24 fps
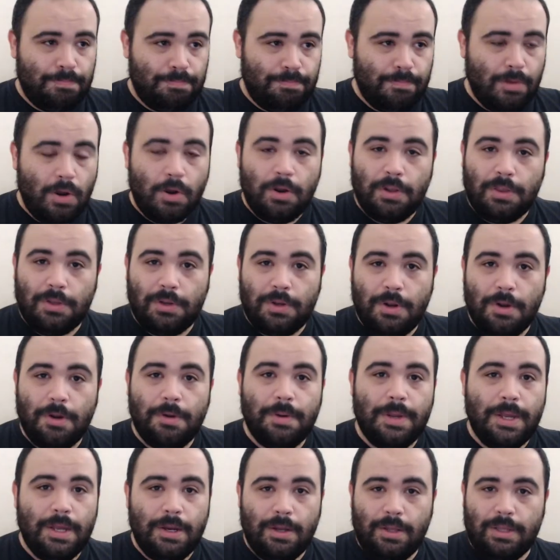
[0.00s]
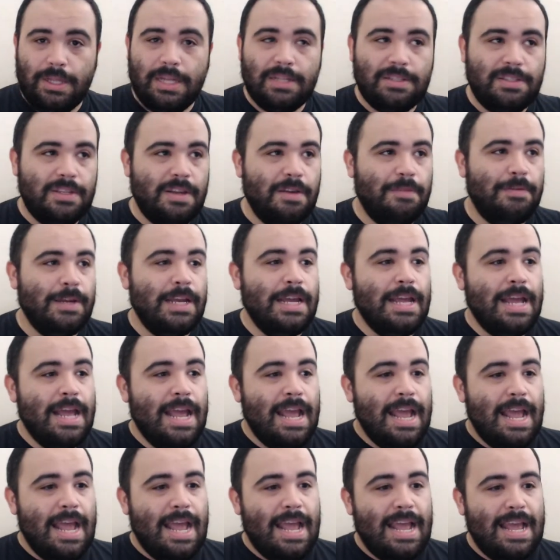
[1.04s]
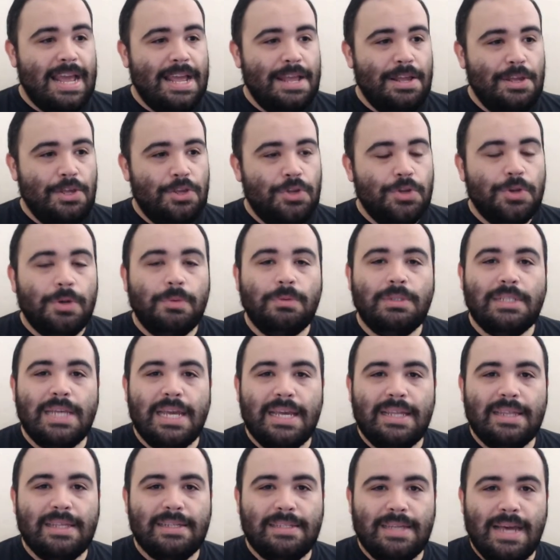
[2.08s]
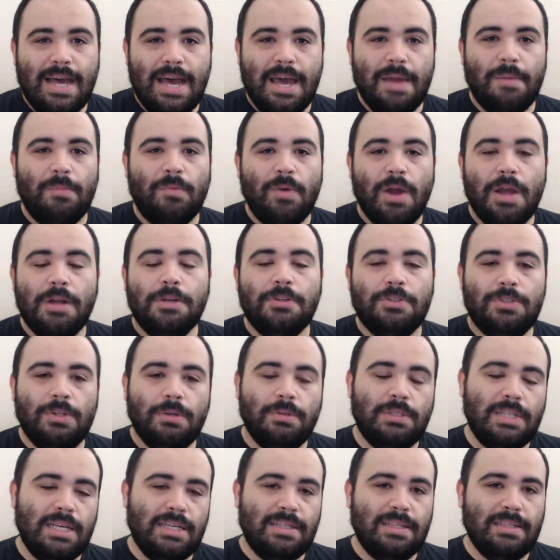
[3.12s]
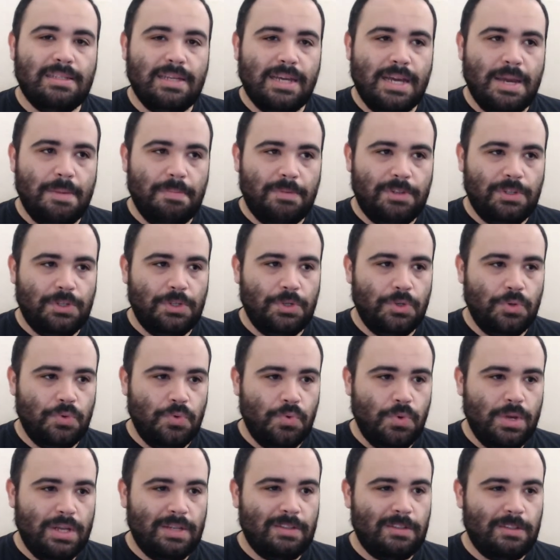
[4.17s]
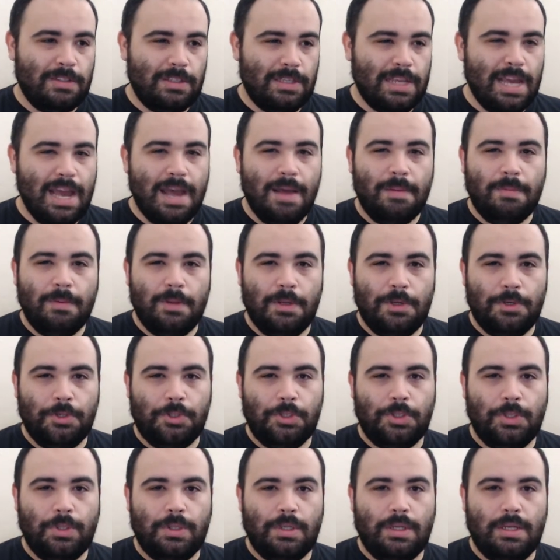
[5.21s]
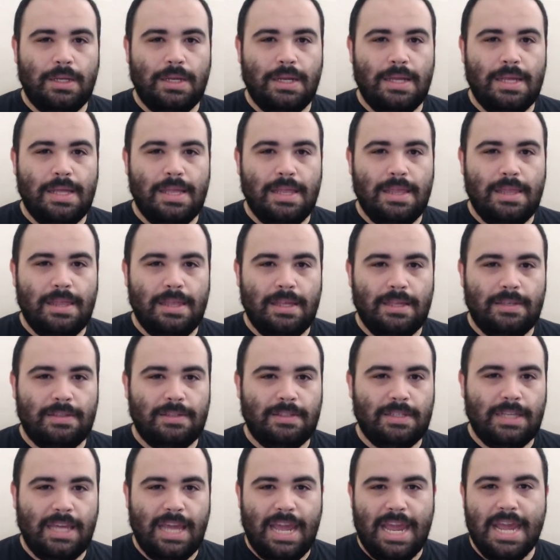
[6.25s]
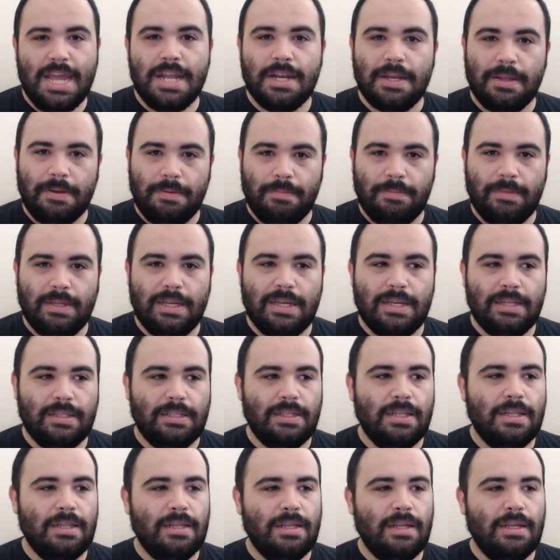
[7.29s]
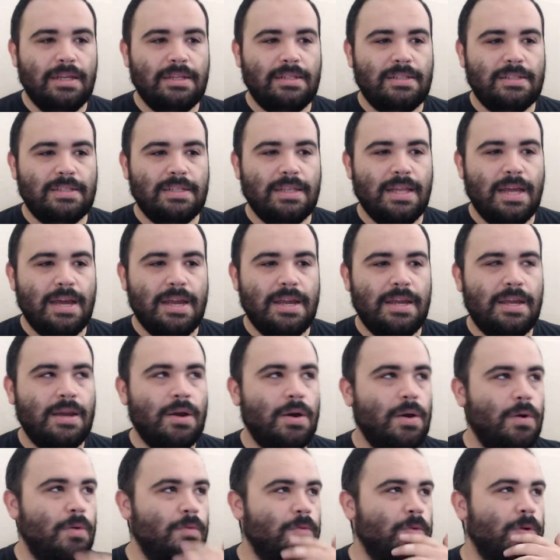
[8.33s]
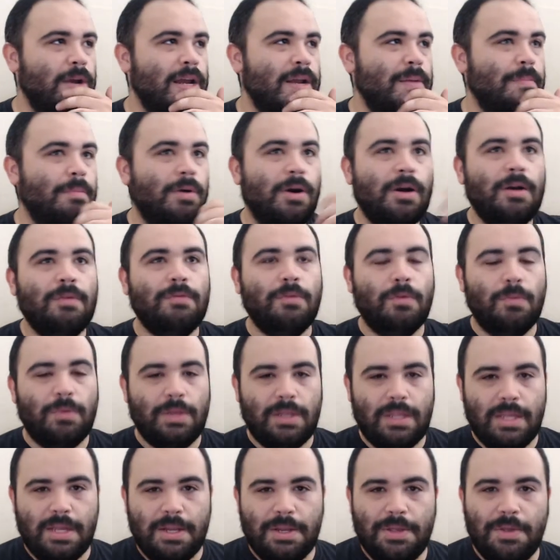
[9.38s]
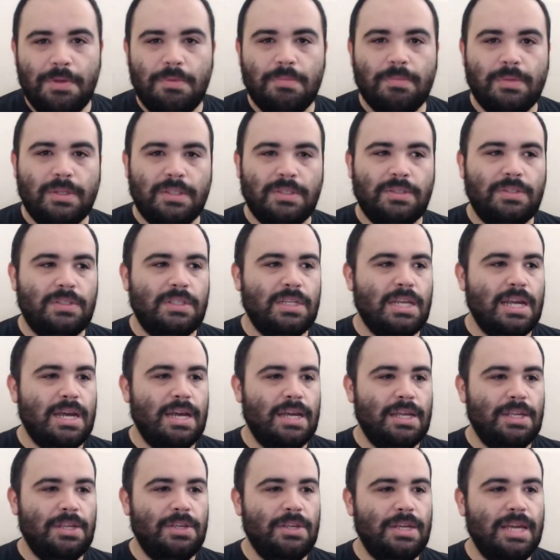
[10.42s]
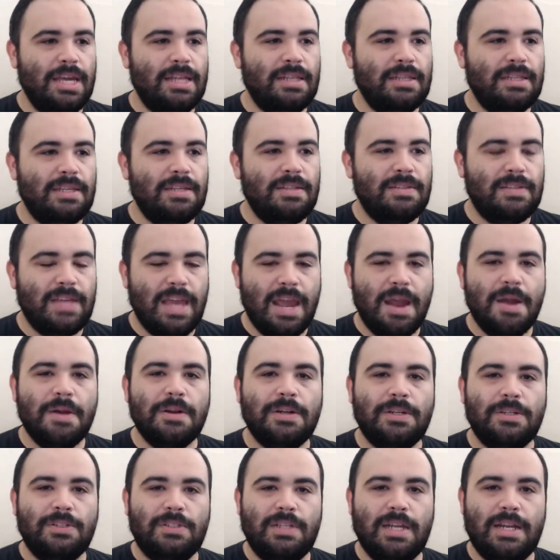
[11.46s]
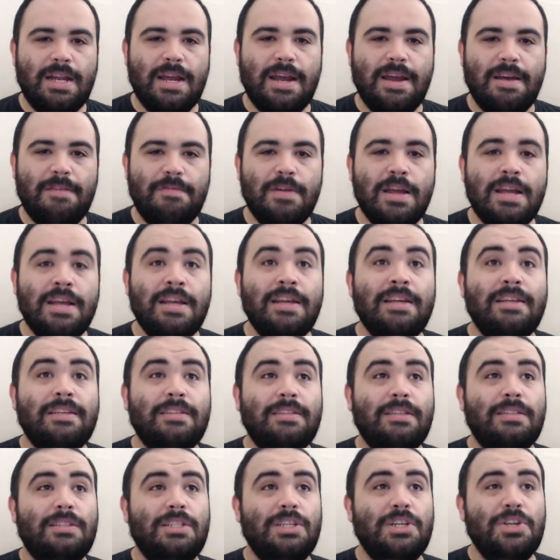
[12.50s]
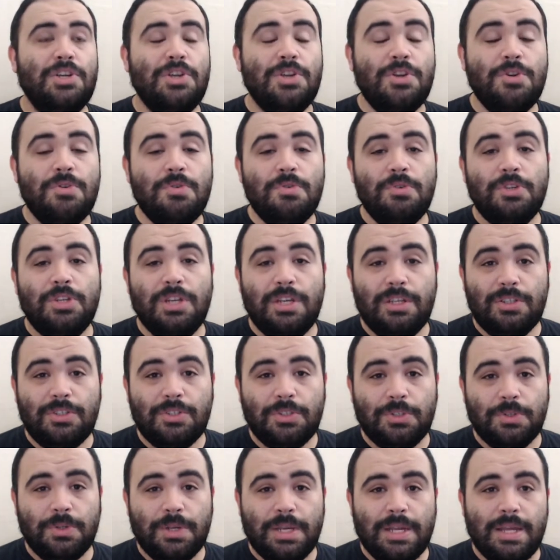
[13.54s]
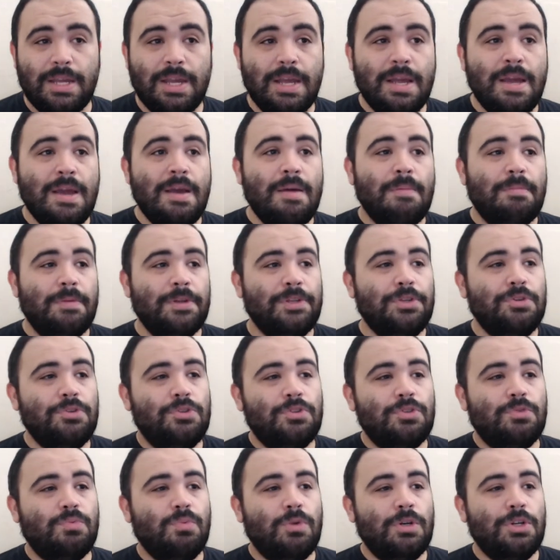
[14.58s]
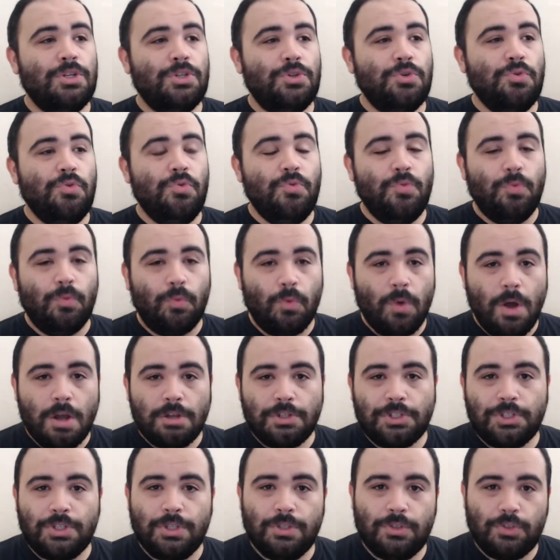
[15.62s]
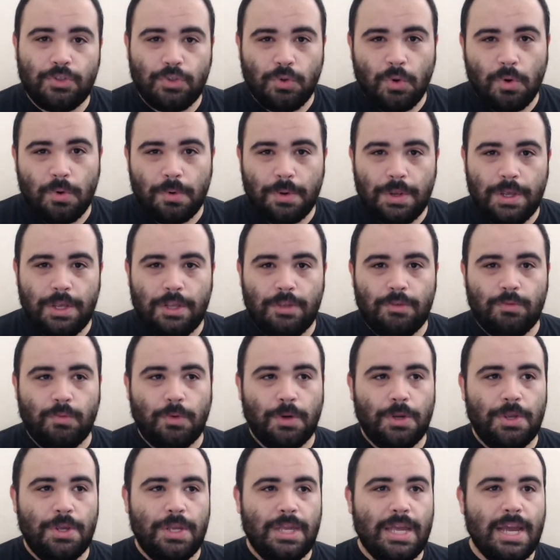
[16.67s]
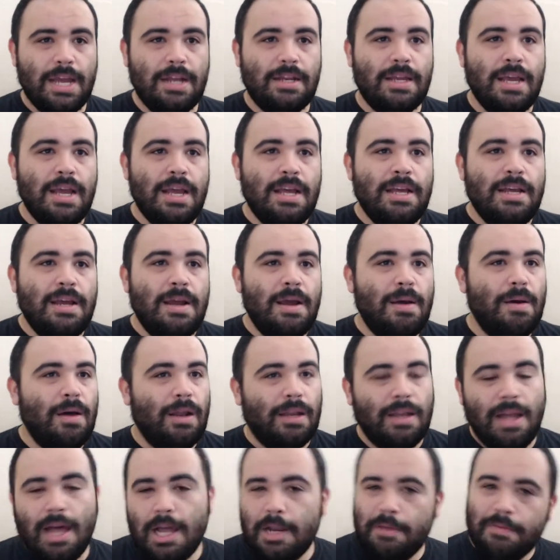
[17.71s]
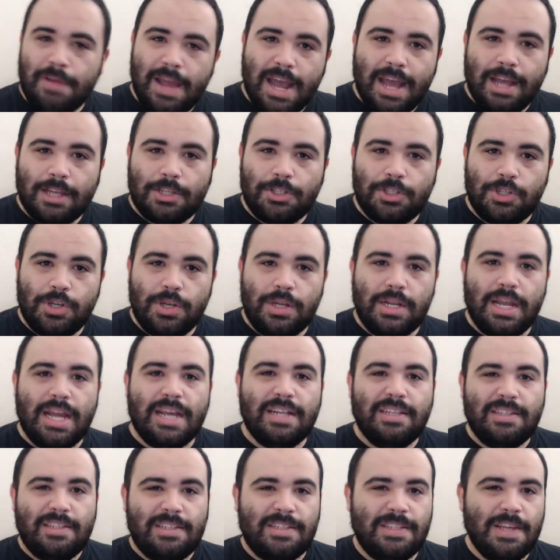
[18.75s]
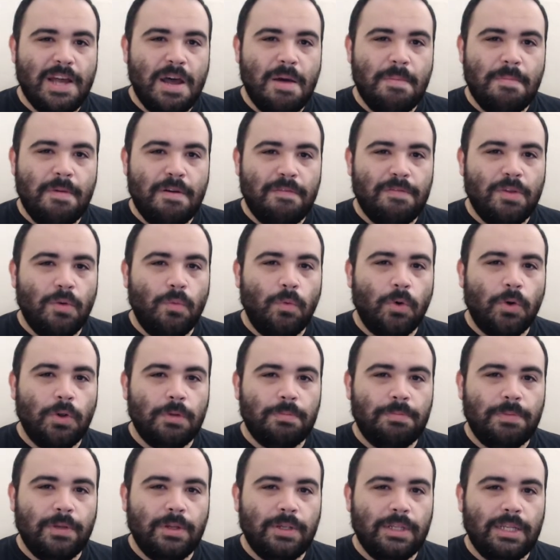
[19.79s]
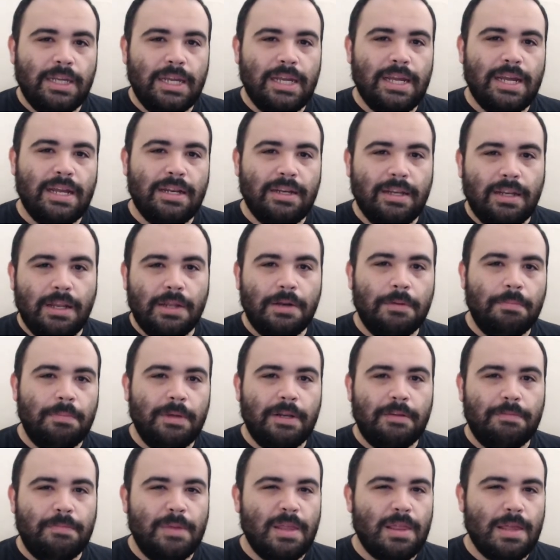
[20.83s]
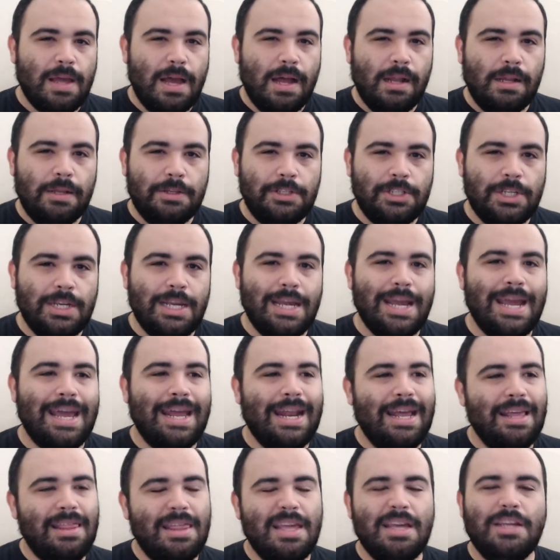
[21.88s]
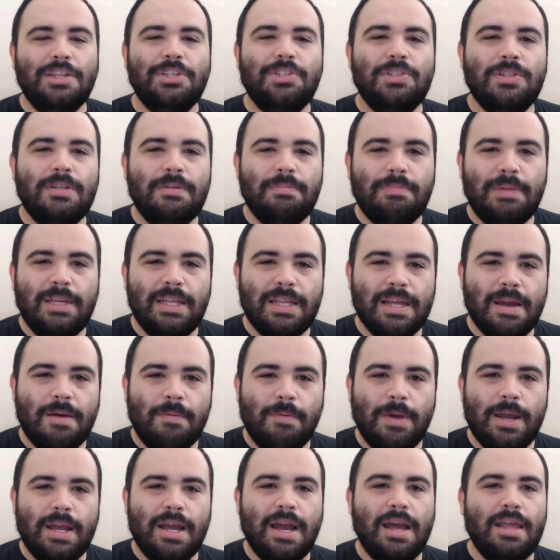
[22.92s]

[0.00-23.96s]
Arthur Curry and all that stuff. You don't take the time, writers don't take the time to establish this kingdom. It It's like over at Marvel with the Inhumans. Uh, you get these characters that have such a huge history, but you just want to do rushed stories where you get a lot of action and some of the world building and a little bit of mythology, and I think it shouldn't be that way.